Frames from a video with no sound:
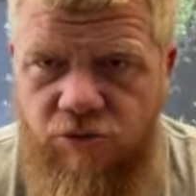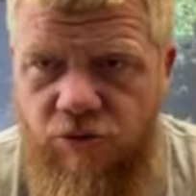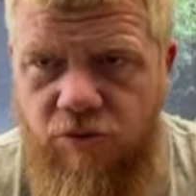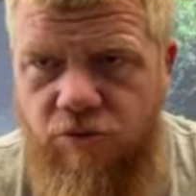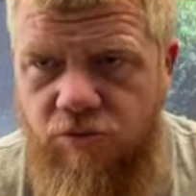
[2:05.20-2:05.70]
you
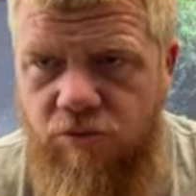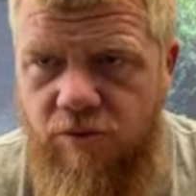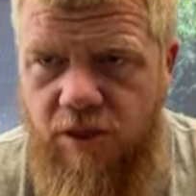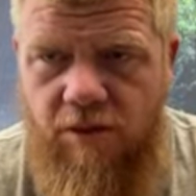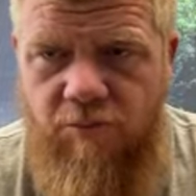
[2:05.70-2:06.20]
to
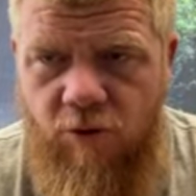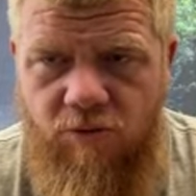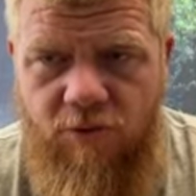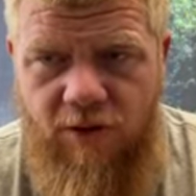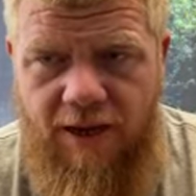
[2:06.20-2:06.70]
come
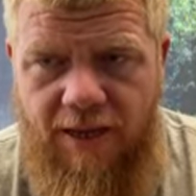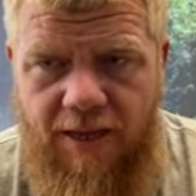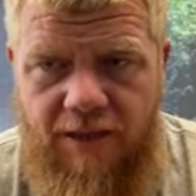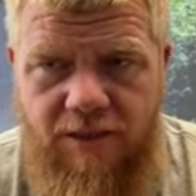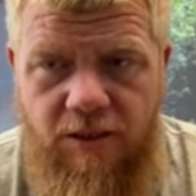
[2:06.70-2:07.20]
over
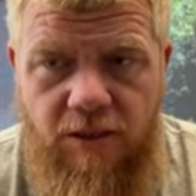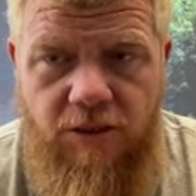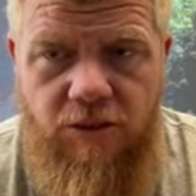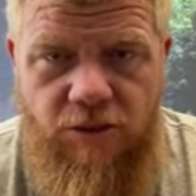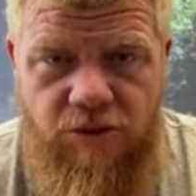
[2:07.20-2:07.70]
and
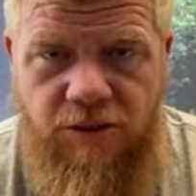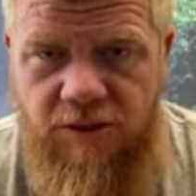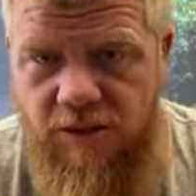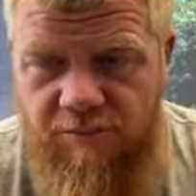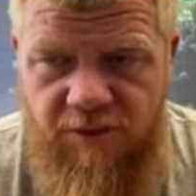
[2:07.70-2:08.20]
you know see
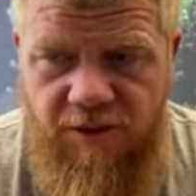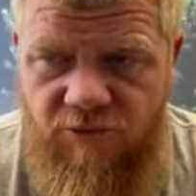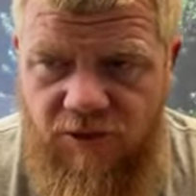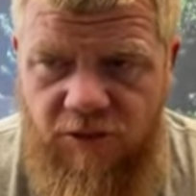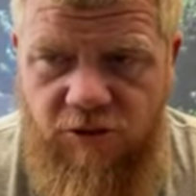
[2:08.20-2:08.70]
some of these
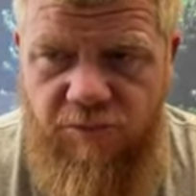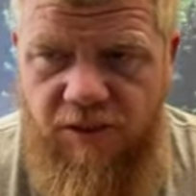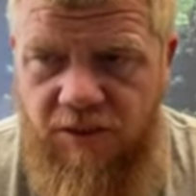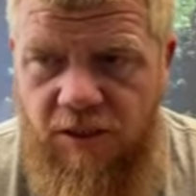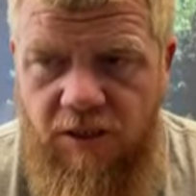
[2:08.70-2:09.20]
videos
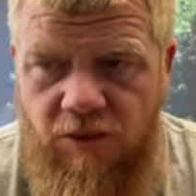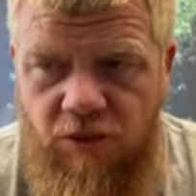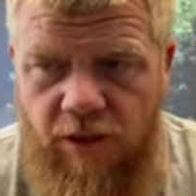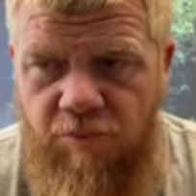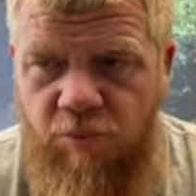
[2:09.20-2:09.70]
because
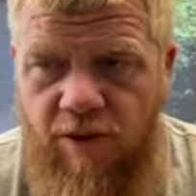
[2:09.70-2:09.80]
you know I'm,